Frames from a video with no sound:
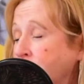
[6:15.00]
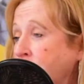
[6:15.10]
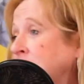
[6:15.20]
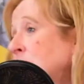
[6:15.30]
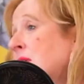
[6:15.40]

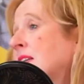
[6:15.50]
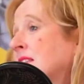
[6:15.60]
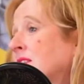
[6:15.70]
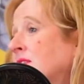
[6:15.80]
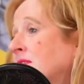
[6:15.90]
was pretty
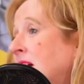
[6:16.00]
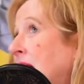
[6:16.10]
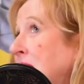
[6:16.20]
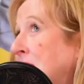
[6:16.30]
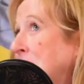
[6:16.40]
impressive,
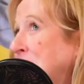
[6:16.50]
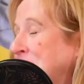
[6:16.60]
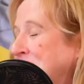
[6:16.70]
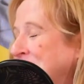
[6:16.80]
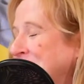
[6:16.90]
I
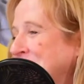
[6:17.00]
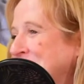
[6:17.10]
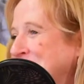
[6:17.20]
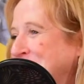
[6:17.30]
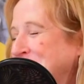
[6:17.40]
thought.
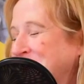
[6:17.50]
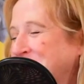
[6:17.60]
So,